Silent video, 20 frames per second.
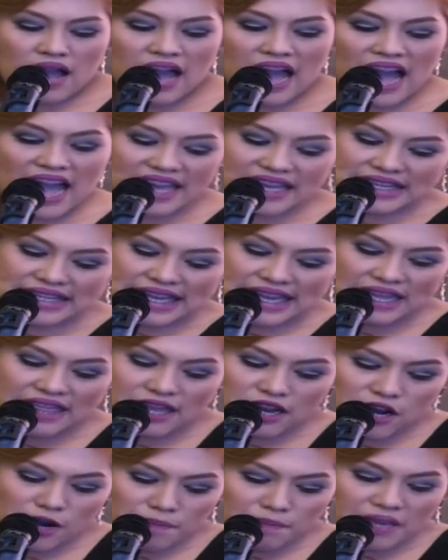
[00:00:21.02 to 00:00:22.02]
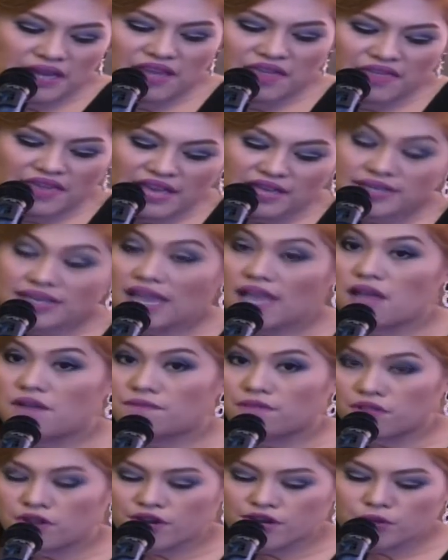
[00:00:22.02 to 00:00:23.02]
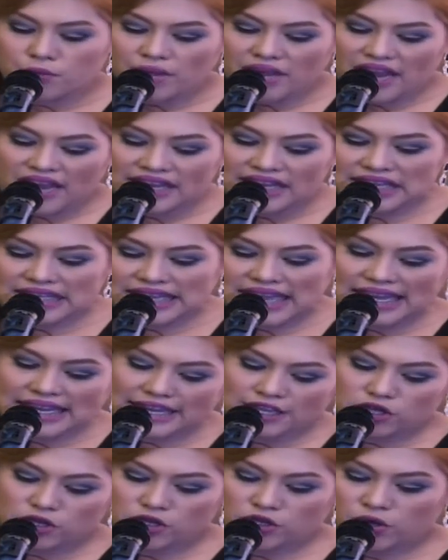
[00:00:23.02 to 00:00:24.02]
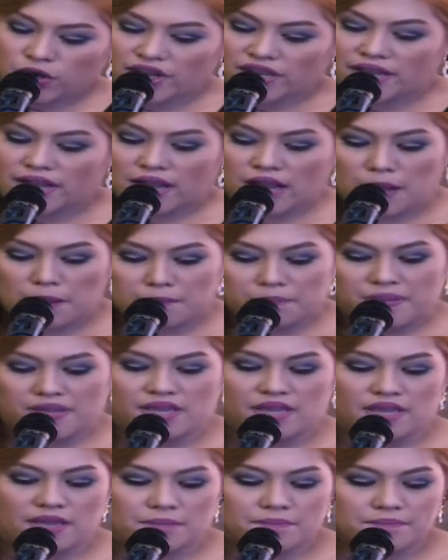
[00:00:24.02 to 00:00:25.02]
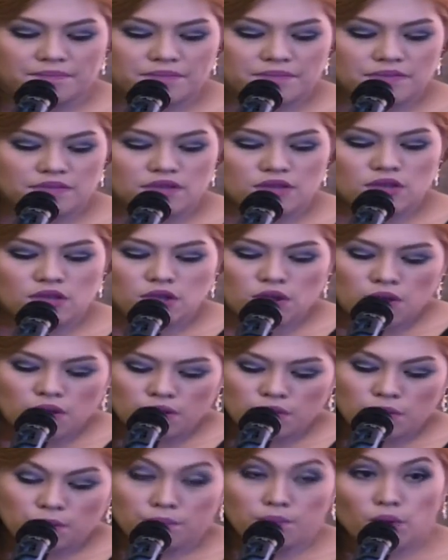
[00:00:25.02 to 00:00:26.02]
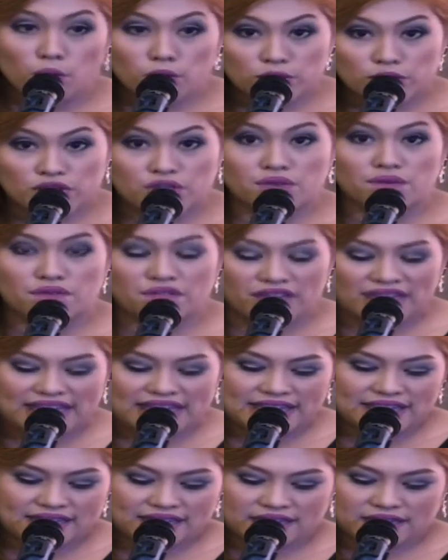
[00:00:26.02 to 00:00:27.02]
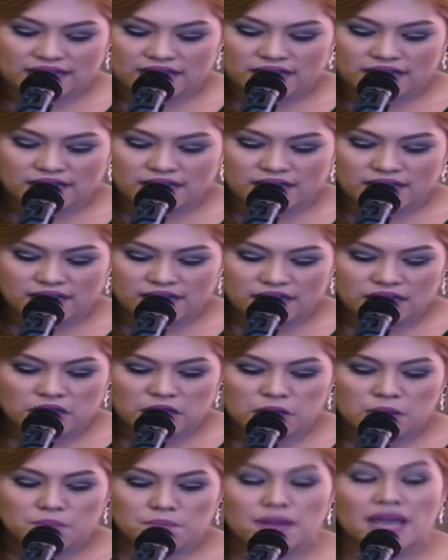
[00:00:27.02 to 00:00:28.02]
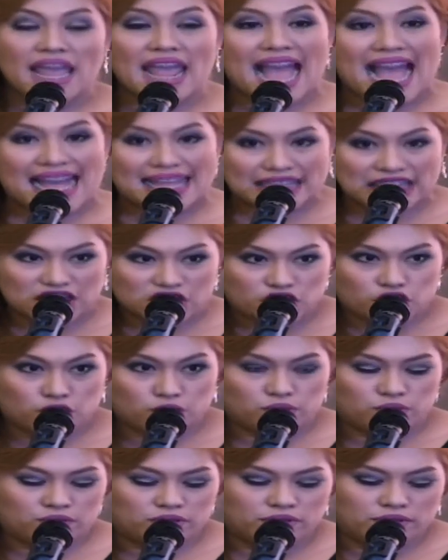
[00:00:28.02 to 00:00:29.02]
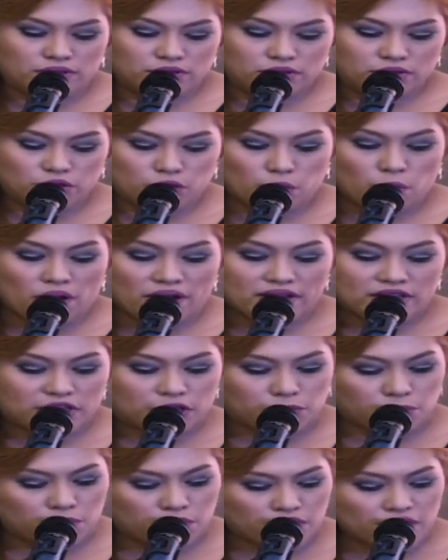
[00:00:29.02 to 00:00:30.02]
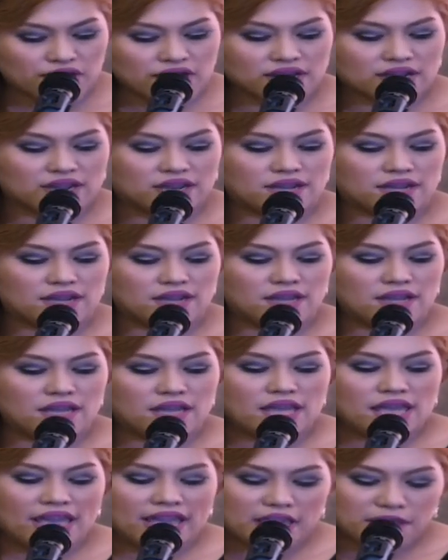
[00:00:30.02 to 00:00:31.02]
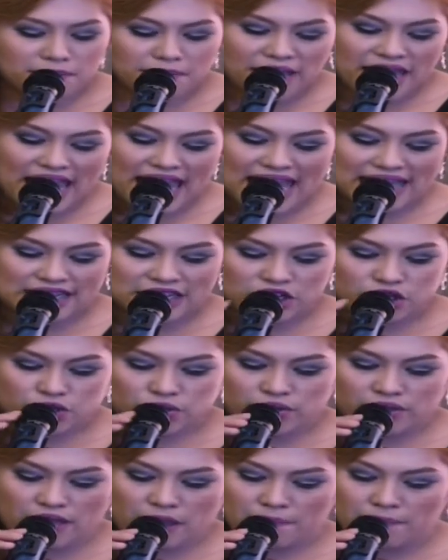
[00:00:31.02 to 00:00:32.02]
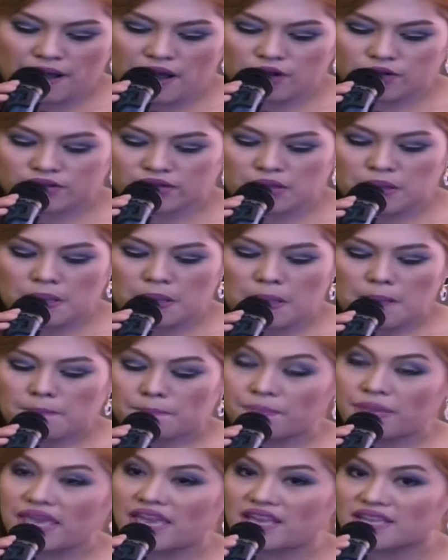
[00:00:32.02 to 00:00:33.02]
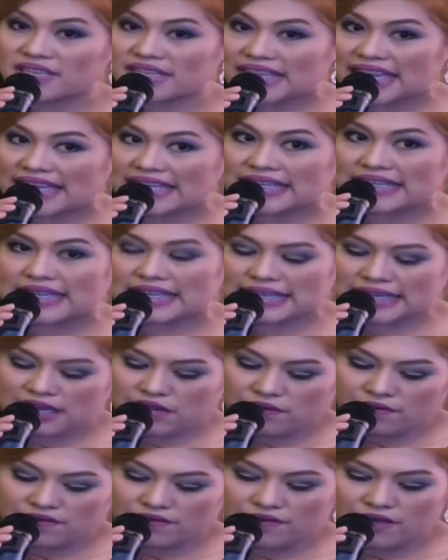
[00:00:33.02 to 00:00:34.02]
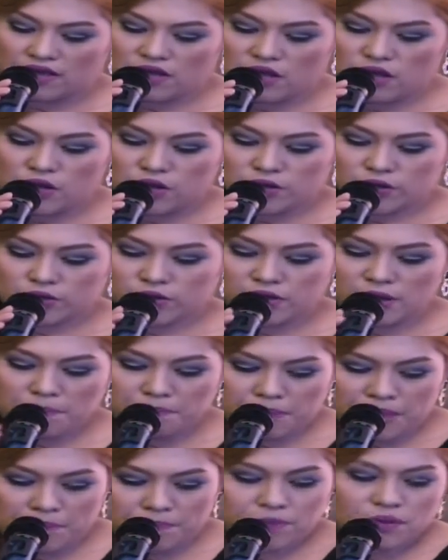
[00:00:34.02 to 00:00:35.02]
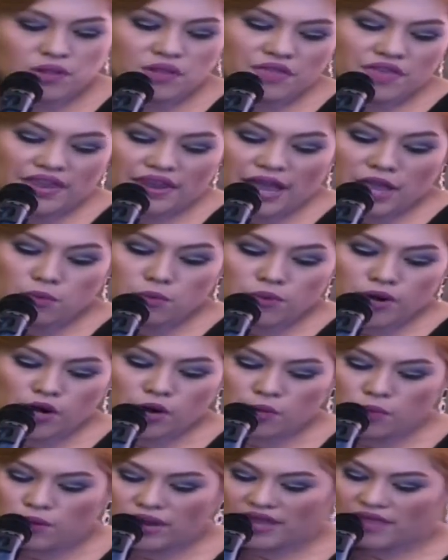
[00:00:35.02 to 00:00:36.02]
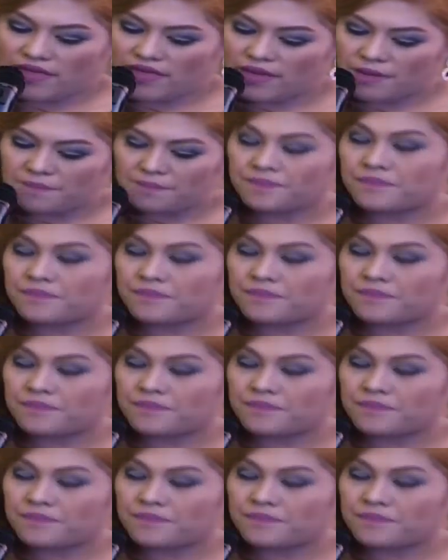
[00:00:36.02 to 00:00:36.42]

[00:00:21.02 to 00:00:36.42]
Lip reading: I said there are many things I have learned when I decided to join the company. Most of it, my attitude towards work and my attitude about being sensitive to the people that I work with.